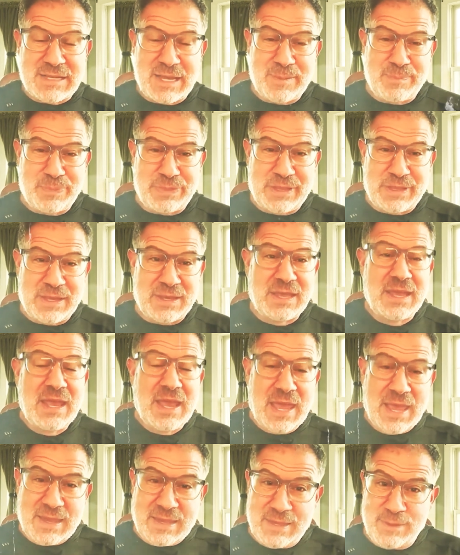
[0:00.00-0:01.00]
type thing,
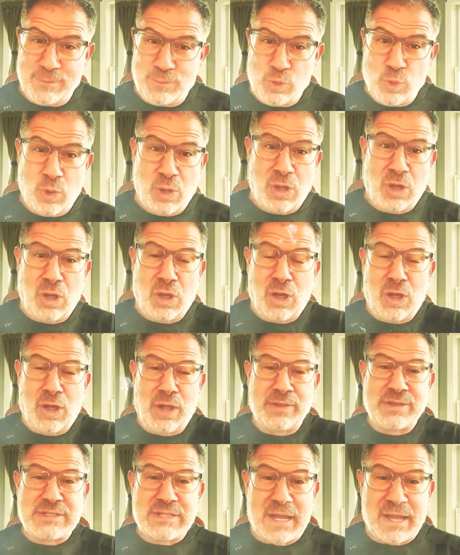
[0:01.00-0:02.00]
and give you
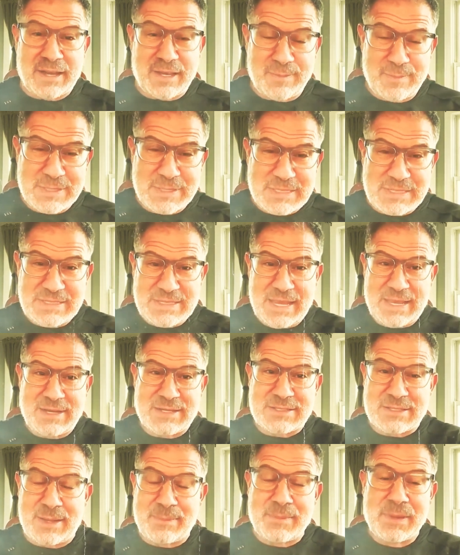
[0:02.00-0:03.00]
all the documents and
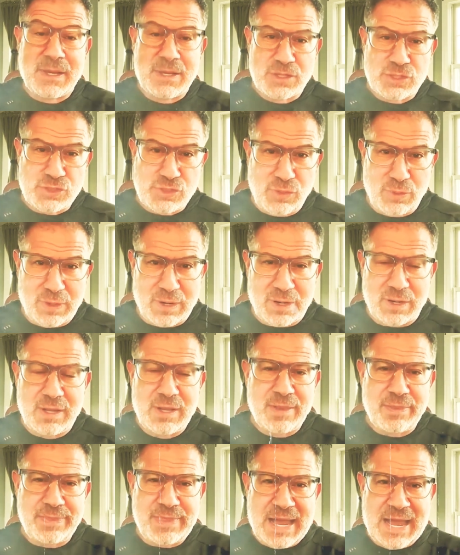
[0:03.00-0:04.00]
data dump. Sure,
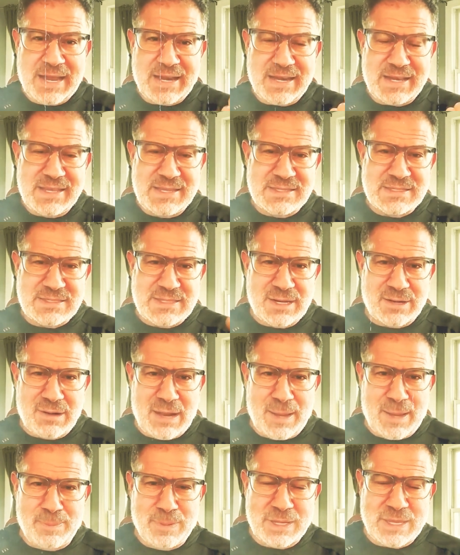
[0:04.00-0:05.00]
that is
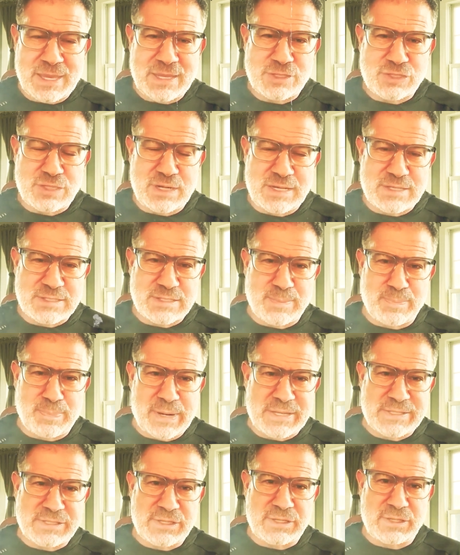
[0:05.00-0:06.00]
their obligation as the
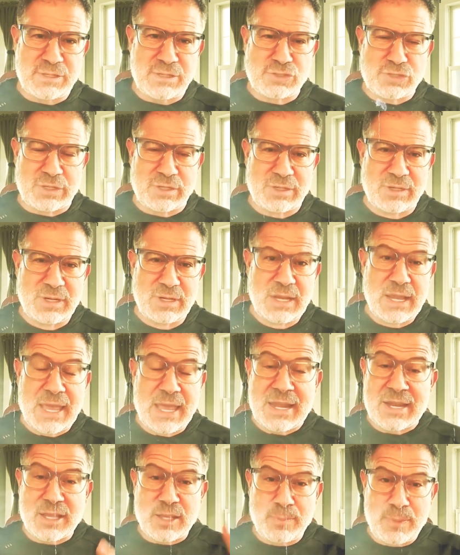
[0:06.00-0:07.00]
prosecution.
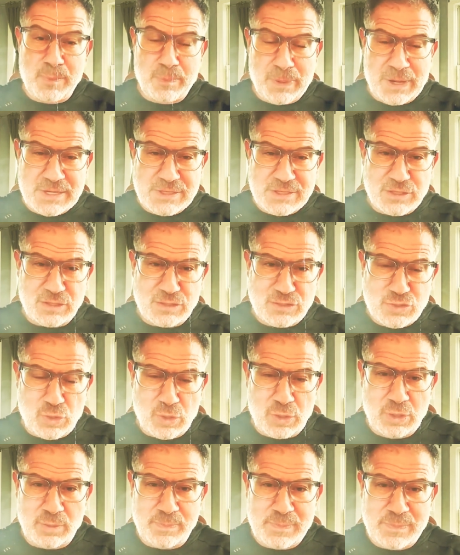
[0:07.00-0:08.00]
And it could be
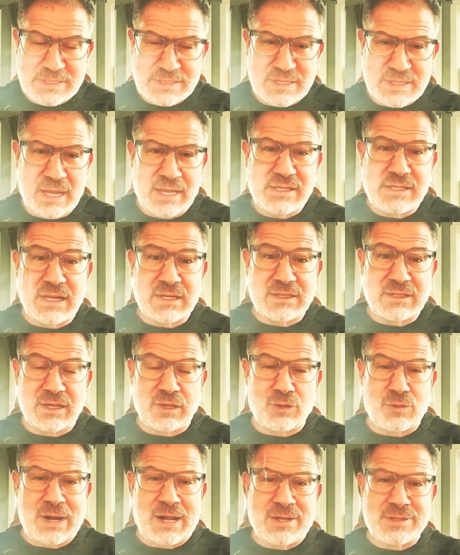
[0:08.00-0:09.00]
prosecutorial misconduct
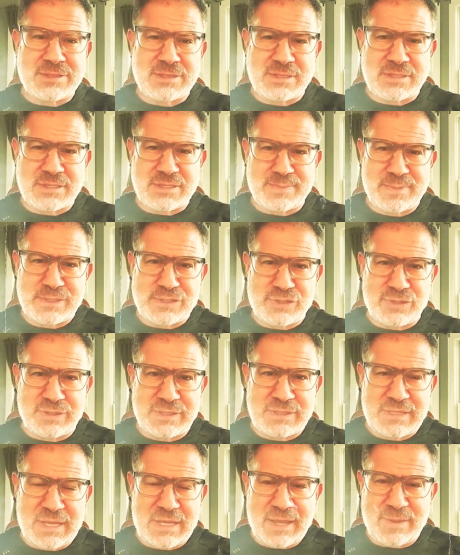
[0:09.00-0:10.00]
and grounds to dismiss your
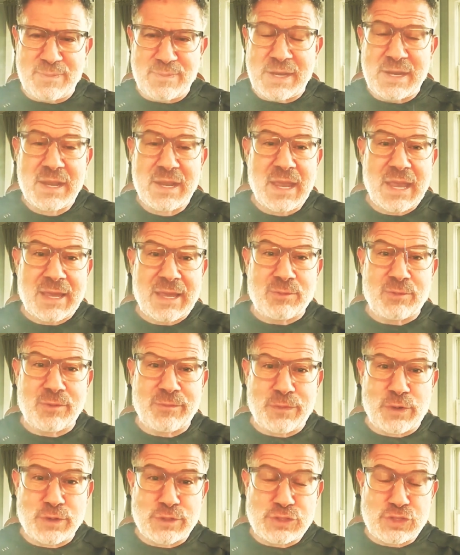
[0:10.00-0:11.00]
indictment and
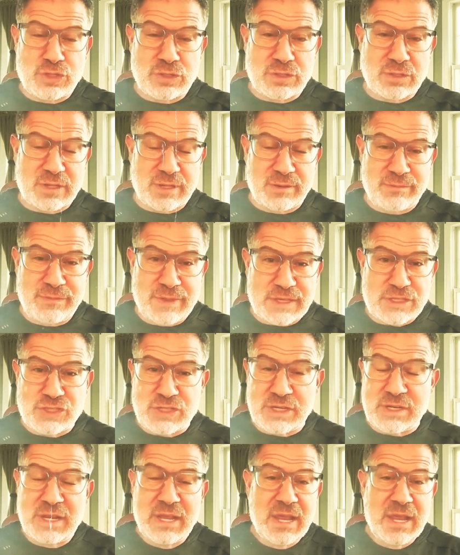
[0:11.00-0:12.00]
reverse your
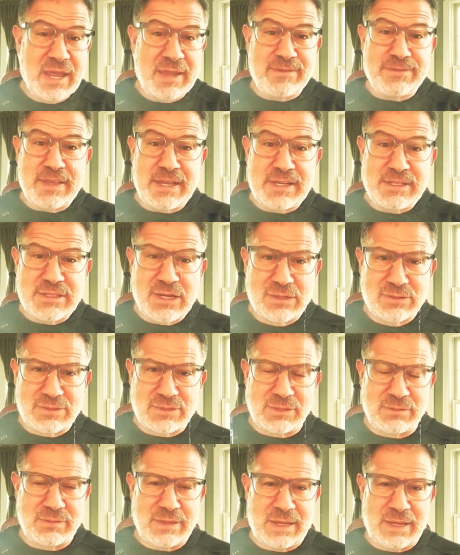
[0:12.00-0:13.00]
conviction if they don't
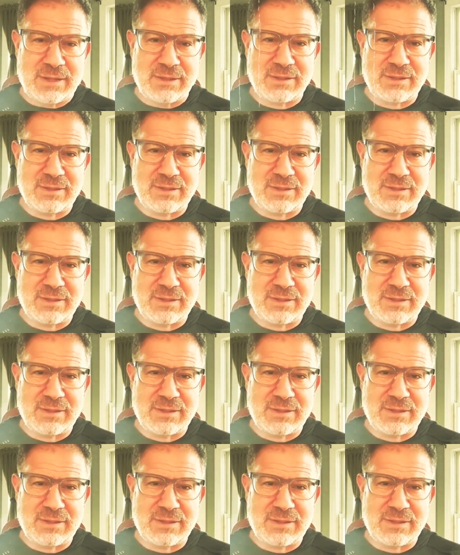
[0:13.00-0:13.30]
do that.